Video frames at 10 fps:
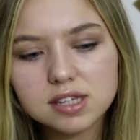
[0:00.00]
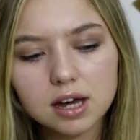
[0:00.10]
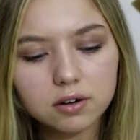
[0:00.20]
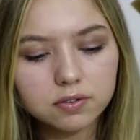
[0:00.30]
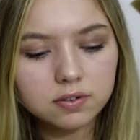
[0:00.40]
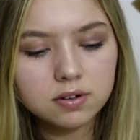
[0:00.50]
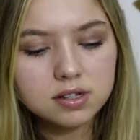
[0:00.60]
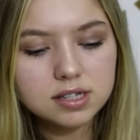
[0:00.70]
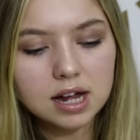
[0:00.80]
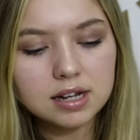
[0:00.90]
self
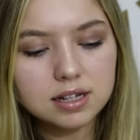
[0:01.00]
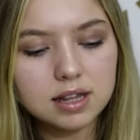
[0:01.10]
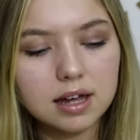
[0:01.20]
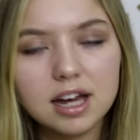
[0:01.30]
standing there.